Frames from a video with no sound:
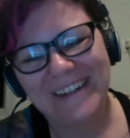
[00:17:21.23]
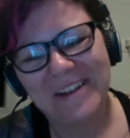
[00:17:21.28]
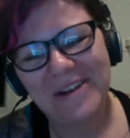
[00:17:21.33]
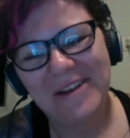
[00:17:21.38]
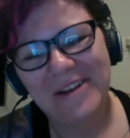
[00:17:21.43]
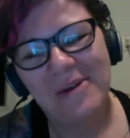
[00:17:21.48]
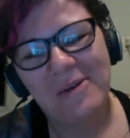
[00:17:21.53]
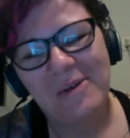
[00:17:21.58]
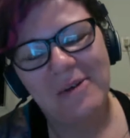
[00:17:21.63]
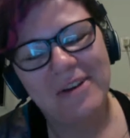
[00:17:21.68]

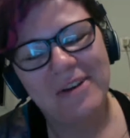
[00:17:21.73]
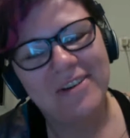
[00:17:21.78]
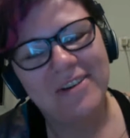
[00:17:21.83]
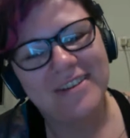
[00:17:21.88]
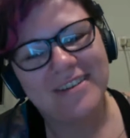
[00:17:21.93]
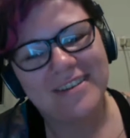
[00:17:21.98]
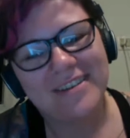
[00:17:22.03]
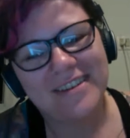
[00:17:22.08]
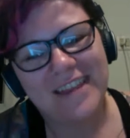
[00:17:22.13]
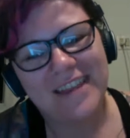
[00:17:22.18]
We're
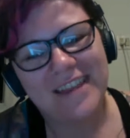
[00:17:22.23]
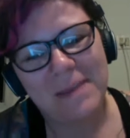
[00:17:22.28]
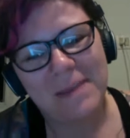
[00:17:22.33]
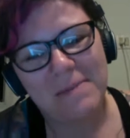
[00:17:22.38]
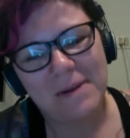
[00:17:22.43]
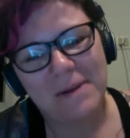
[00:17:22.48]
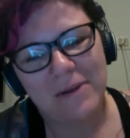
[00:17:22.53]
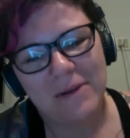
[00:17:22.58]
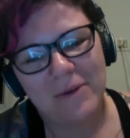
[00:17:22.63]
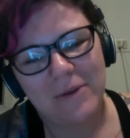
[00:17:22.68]
just keeping
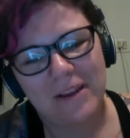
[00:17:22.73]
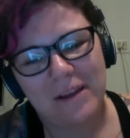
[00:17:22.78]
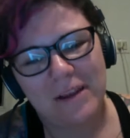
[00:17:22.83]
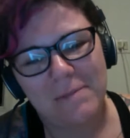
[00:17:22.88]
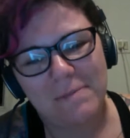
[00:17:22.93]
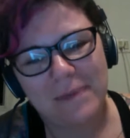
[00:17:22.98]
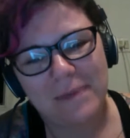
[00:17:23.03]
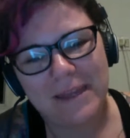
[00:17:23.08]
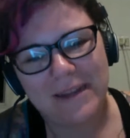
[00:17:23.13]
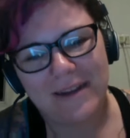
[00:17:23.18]
it real at
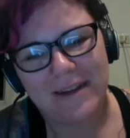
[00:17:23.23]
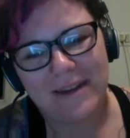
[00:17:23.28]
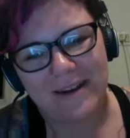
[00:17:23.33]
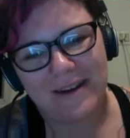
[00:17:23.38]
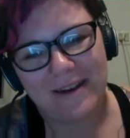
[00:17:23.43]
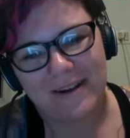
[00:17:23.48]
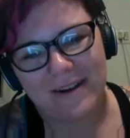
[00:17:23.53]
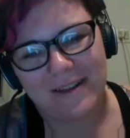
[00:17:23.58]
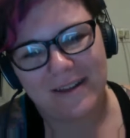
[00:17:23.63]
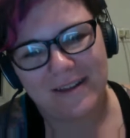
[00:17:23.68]
beat
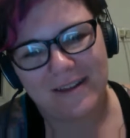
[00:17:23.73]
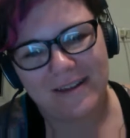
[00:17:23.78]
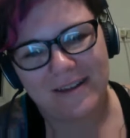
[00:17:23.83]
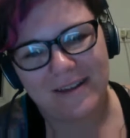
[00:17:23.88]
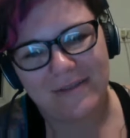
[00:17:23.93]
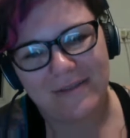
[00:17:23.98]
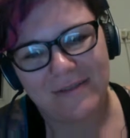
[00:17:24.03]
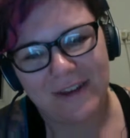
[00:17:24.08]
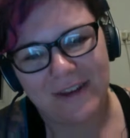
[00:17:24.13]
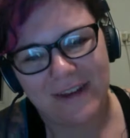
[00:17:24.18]
here this
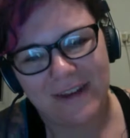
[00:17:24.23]
evening.